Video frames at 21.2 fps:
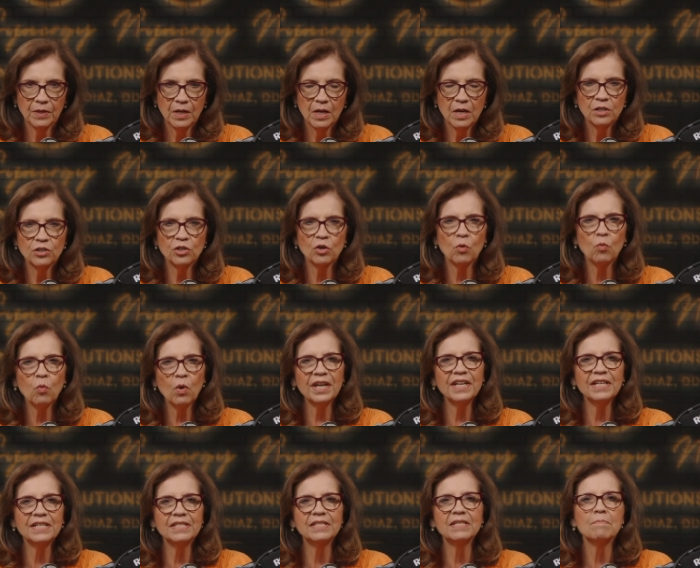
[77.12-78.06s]
So what
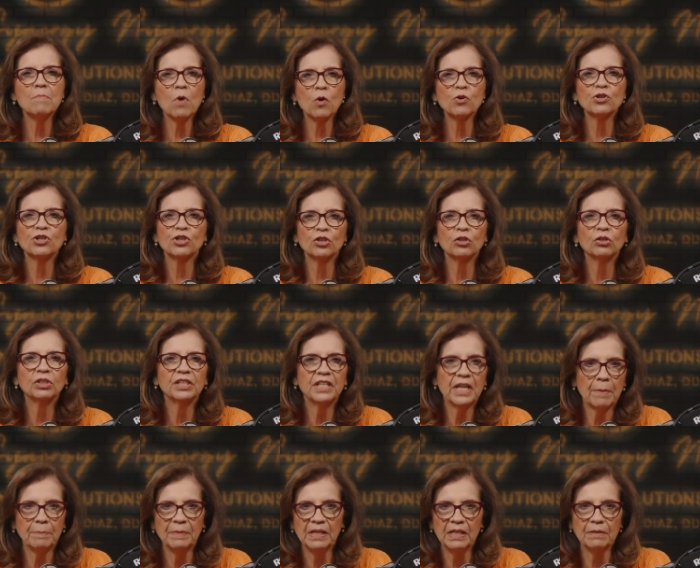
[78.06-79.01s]
is emotional
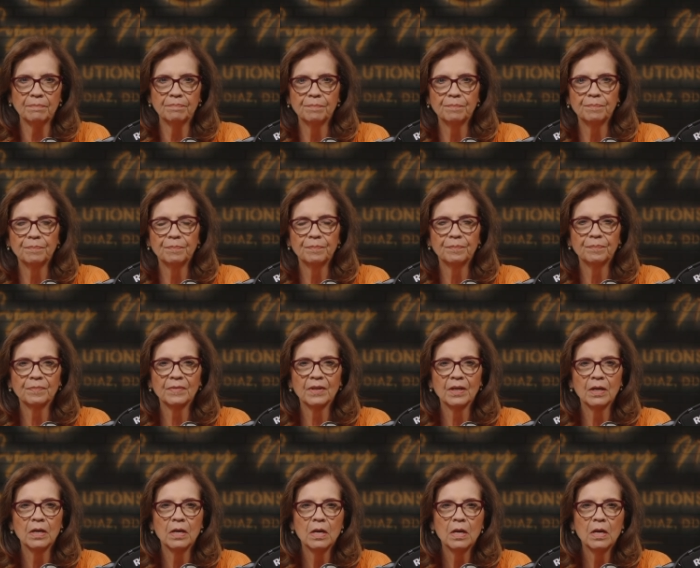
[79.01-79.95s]
numbing?
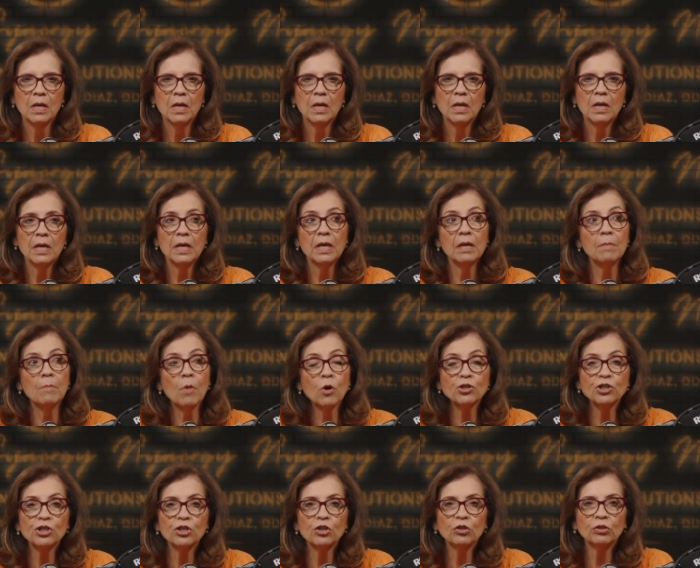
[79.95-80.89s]

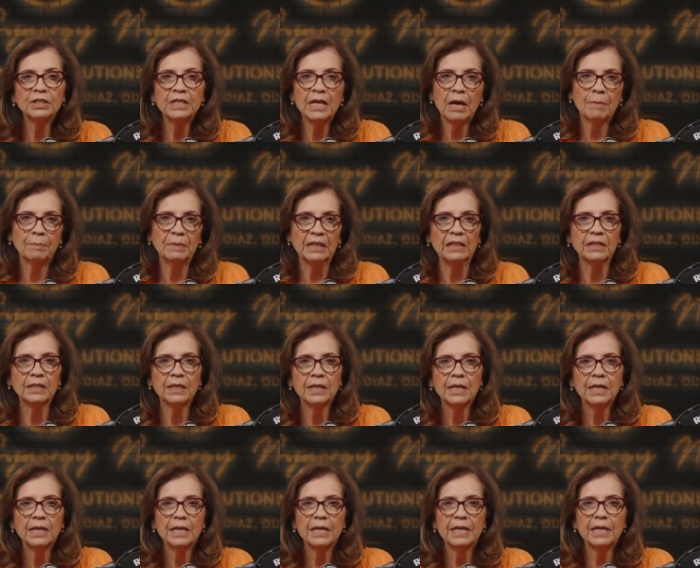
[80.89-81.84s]
Emotional numbing
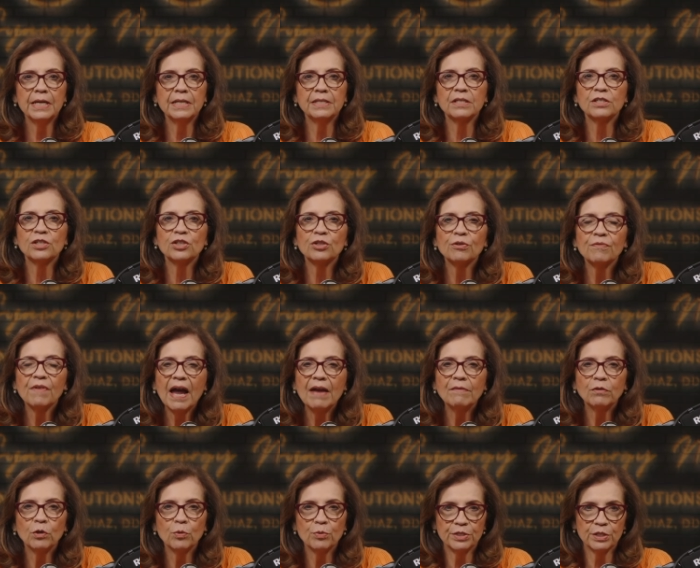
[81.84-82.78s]
is a
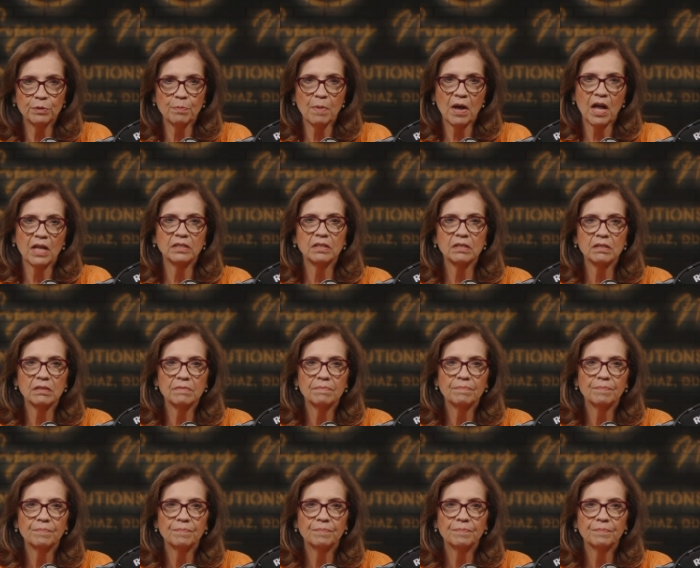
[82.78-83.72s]
survival response.
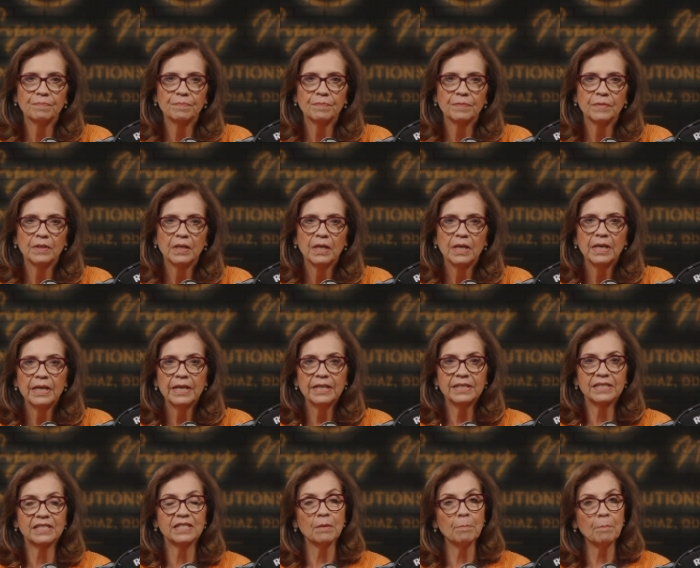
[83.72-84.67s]

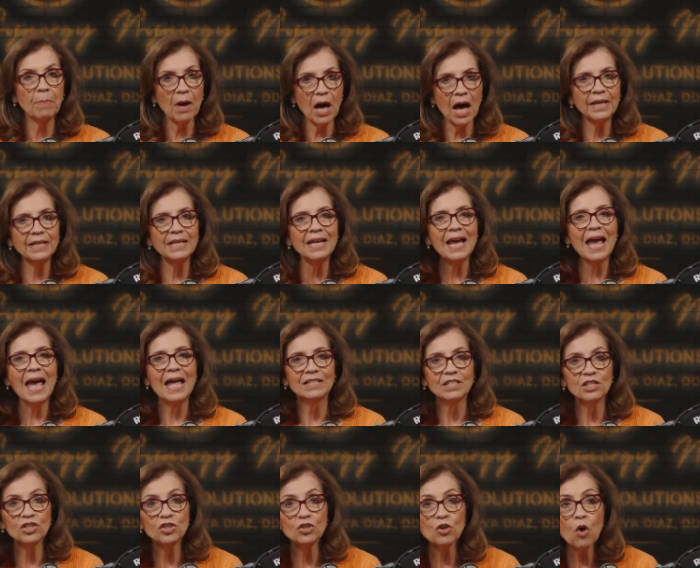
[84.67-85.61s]
It's the body and
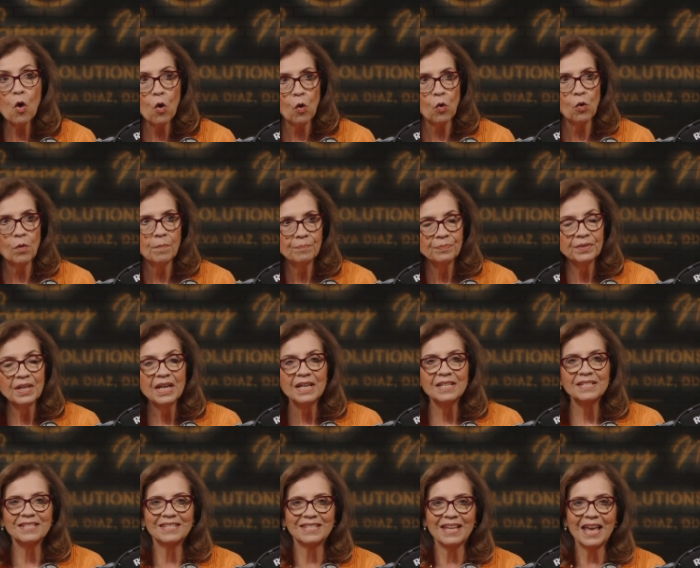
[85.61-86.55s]
soul
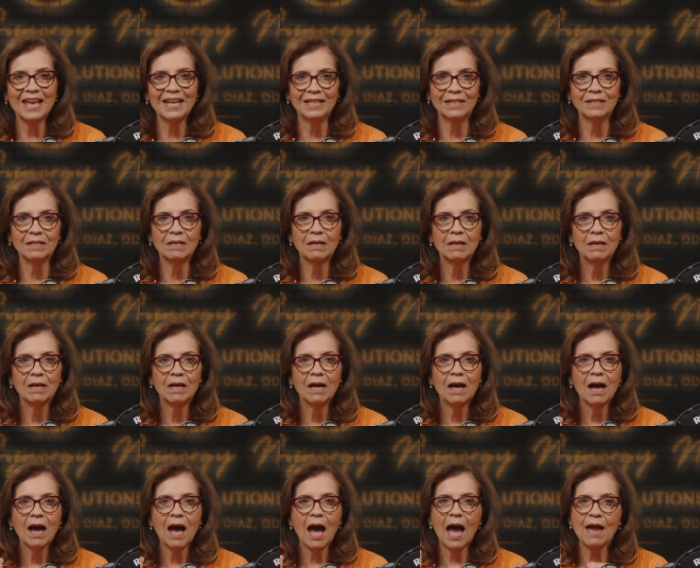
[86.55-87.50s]
saying,
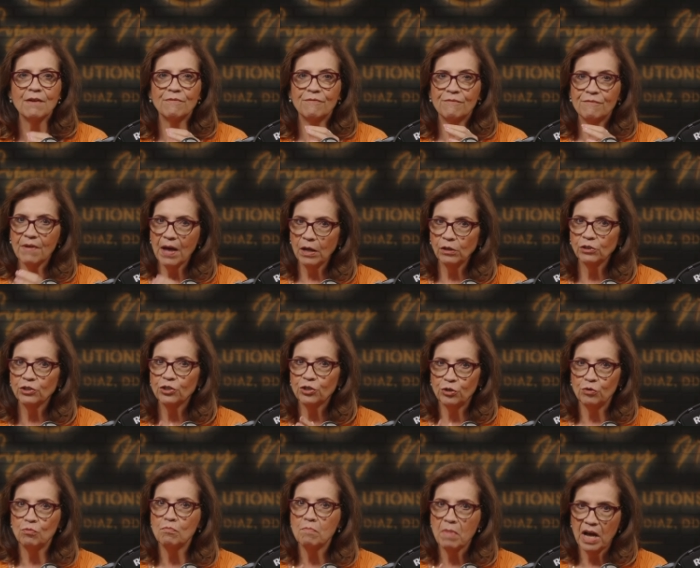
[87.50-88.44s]
I felt
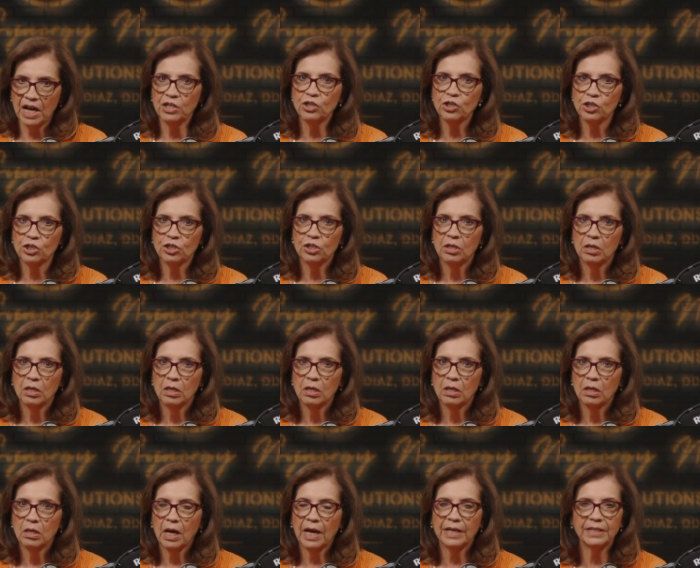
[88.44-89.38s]
too much.
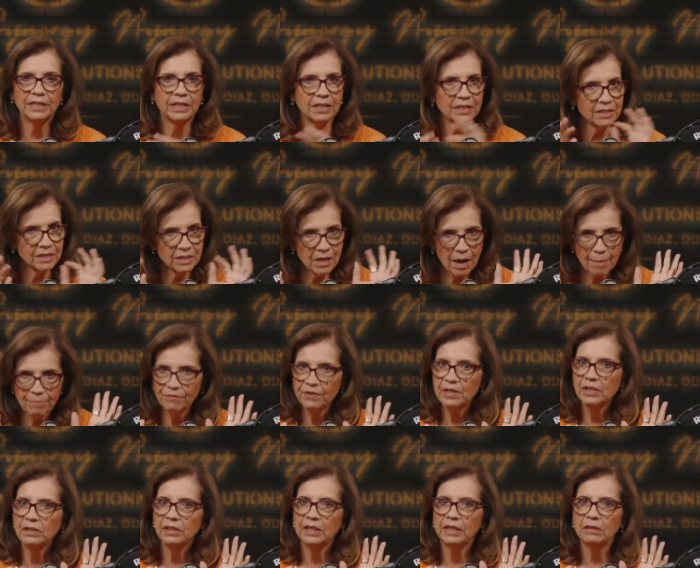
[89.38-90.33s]
I need to stop
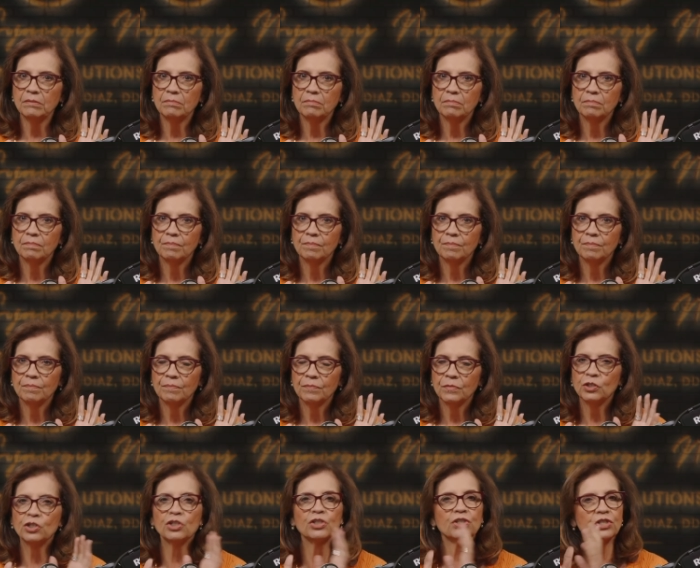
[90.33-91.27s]
feeling
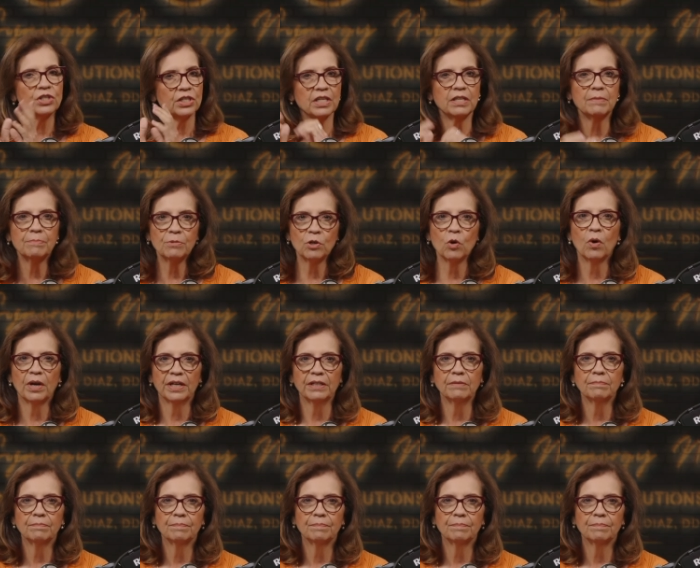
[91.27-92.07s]
just to keep going.